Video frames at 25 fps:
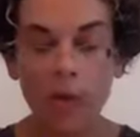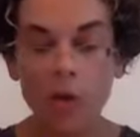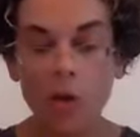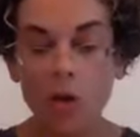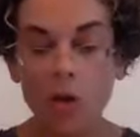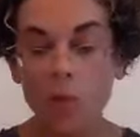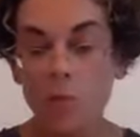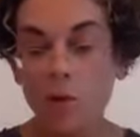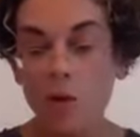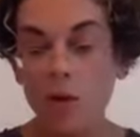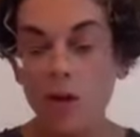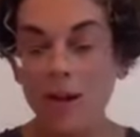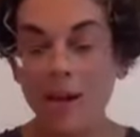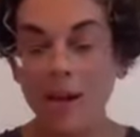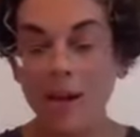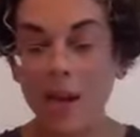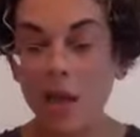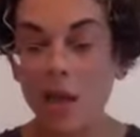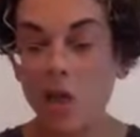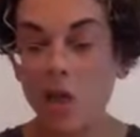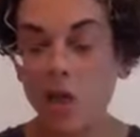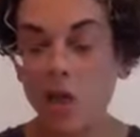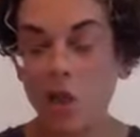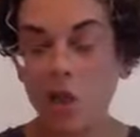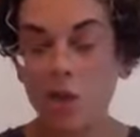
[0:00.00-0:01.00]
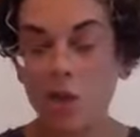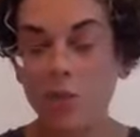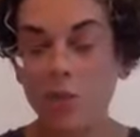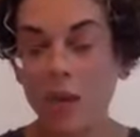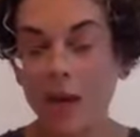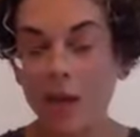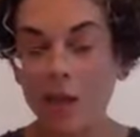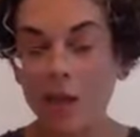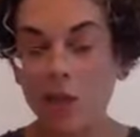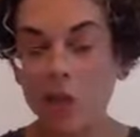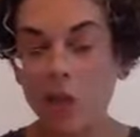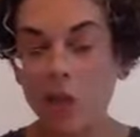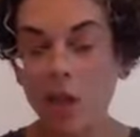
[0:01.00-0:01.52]
for communication
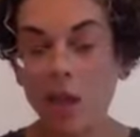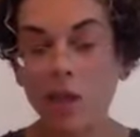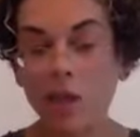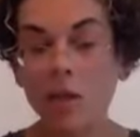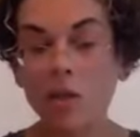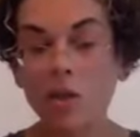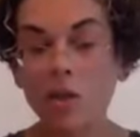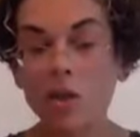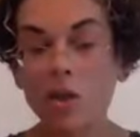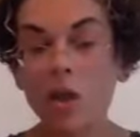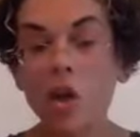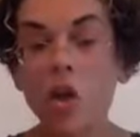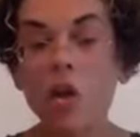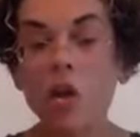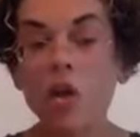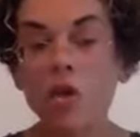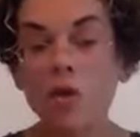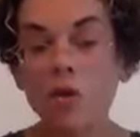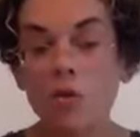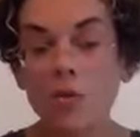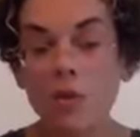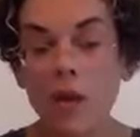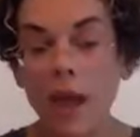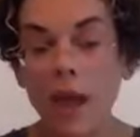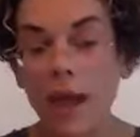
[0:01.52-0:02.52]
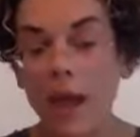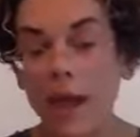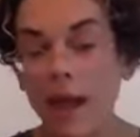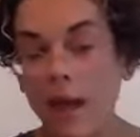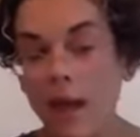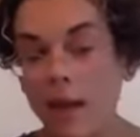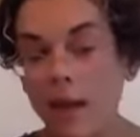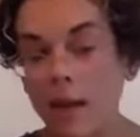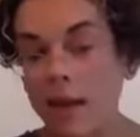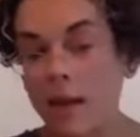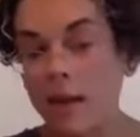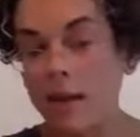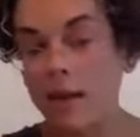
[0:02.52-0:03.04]
might change, you
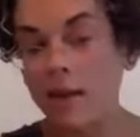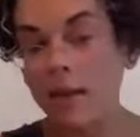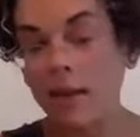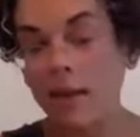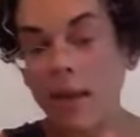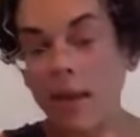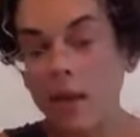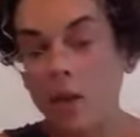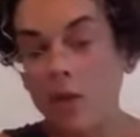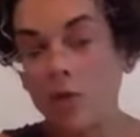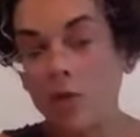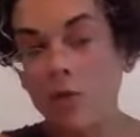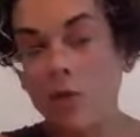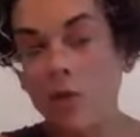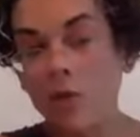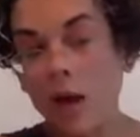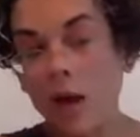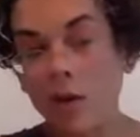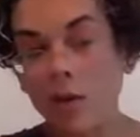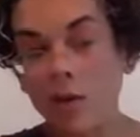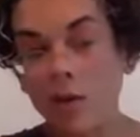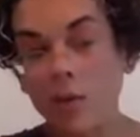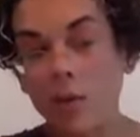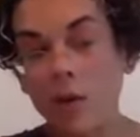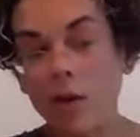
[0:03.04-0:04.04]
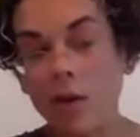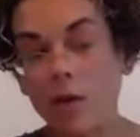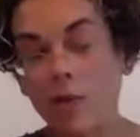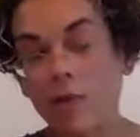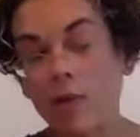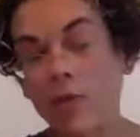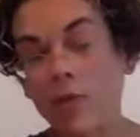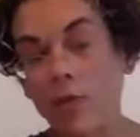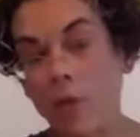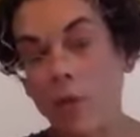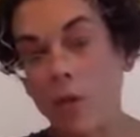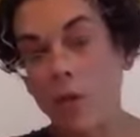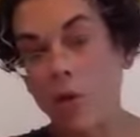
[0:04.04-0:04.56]
can lay new groundwork
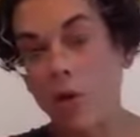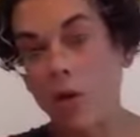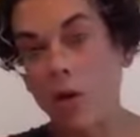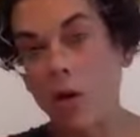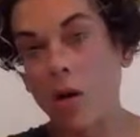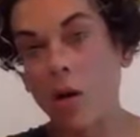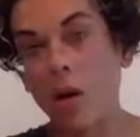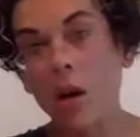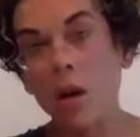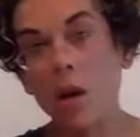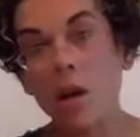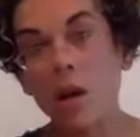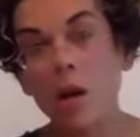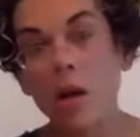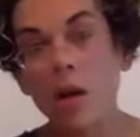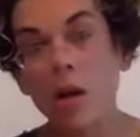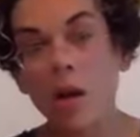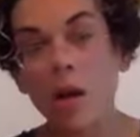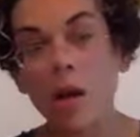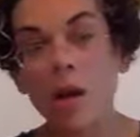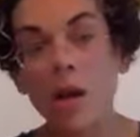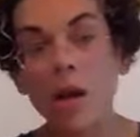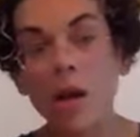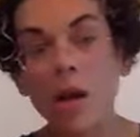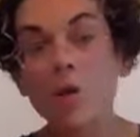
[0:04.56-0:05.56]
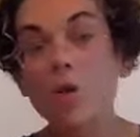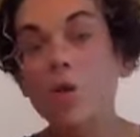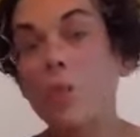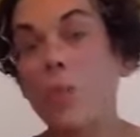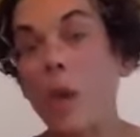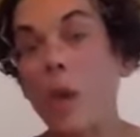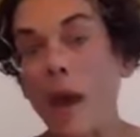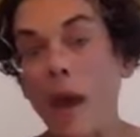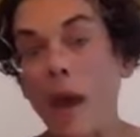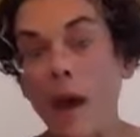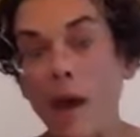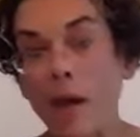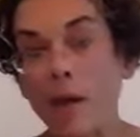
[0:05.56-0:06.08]
for a new
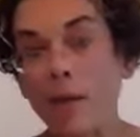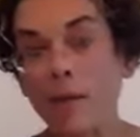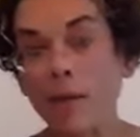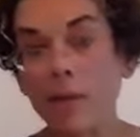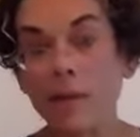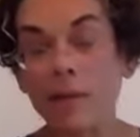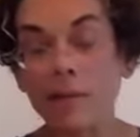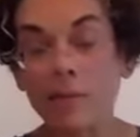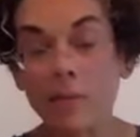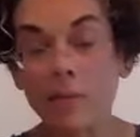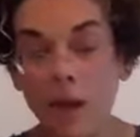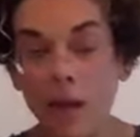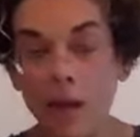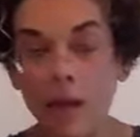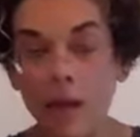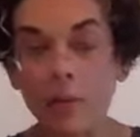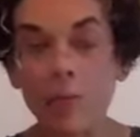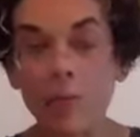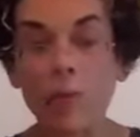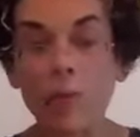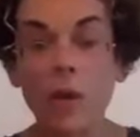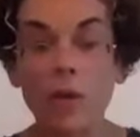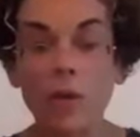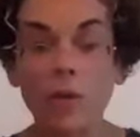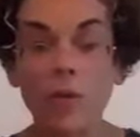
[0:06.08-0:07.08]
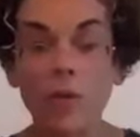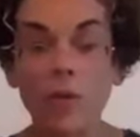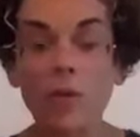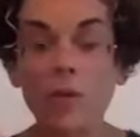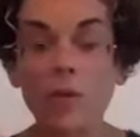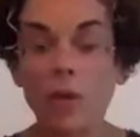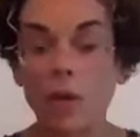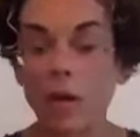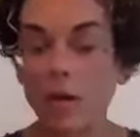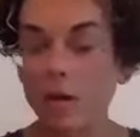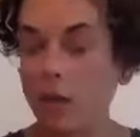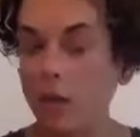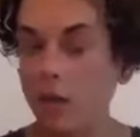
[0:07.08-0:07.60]
path, right? Whether we're
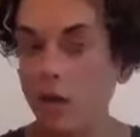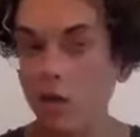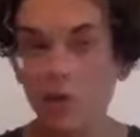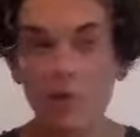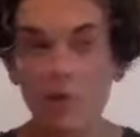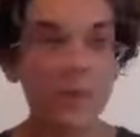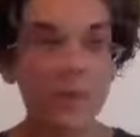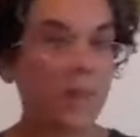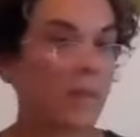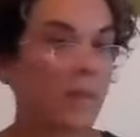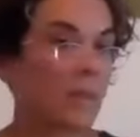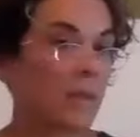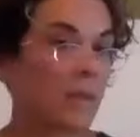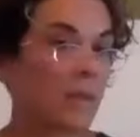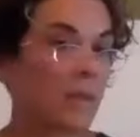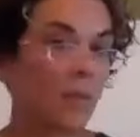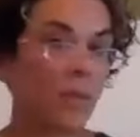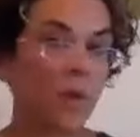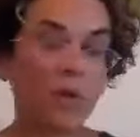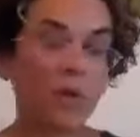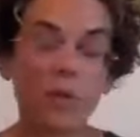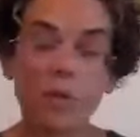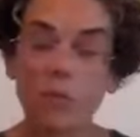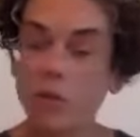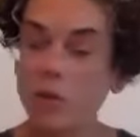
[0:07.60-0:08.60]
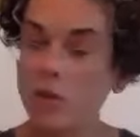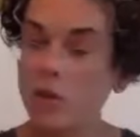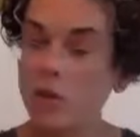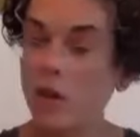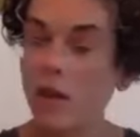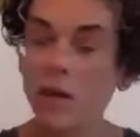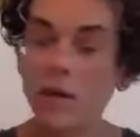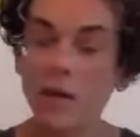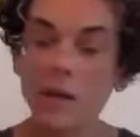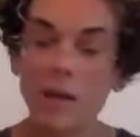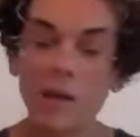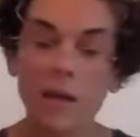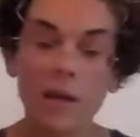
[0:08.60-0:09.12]
talking nervous system, whether we're
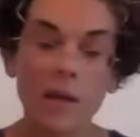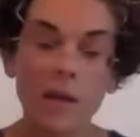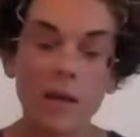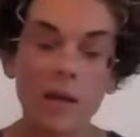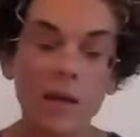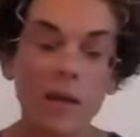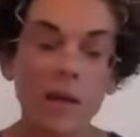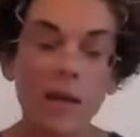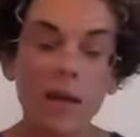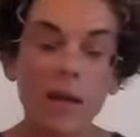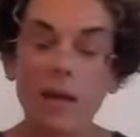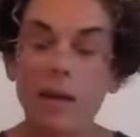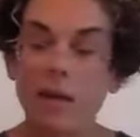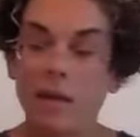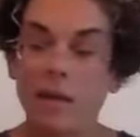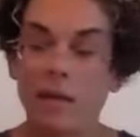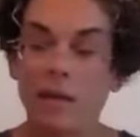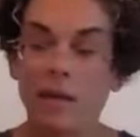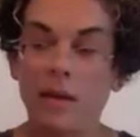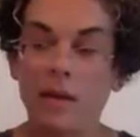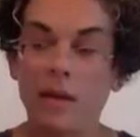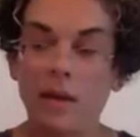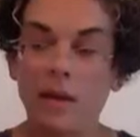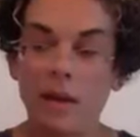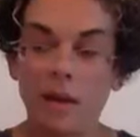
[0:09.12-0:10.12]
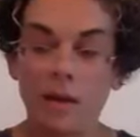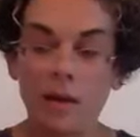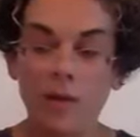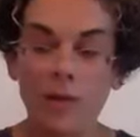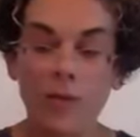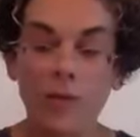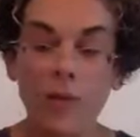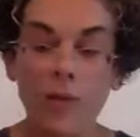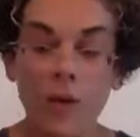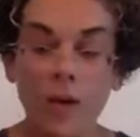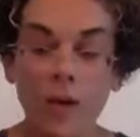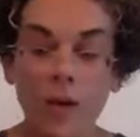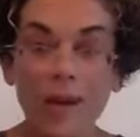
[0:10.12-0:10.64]
talking like a
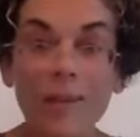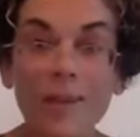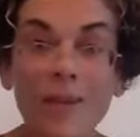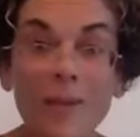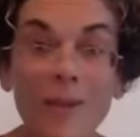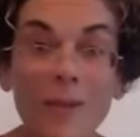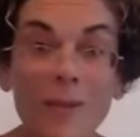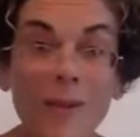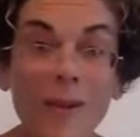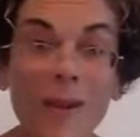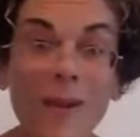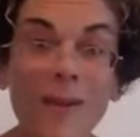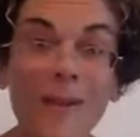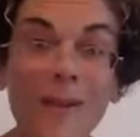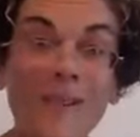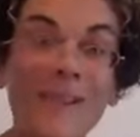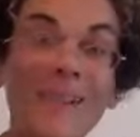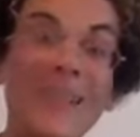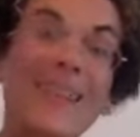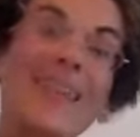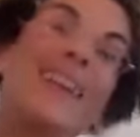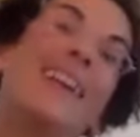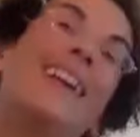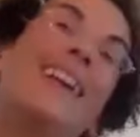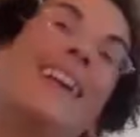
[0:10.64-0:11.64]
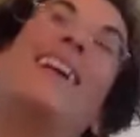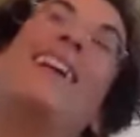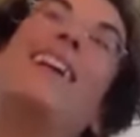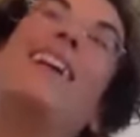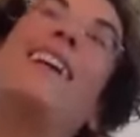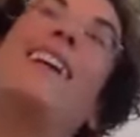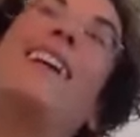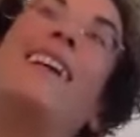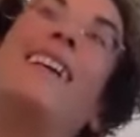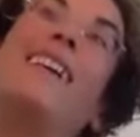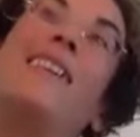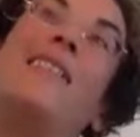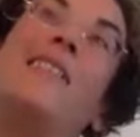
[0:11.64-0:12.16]
fork in the road,
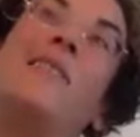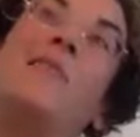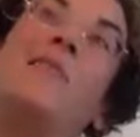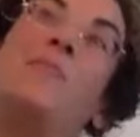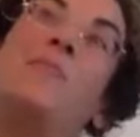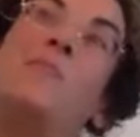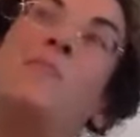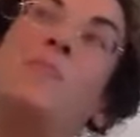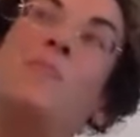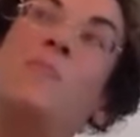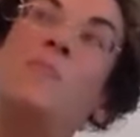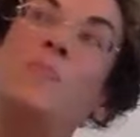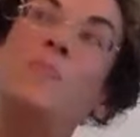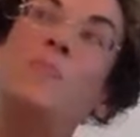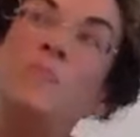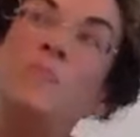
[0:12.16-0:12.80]
um,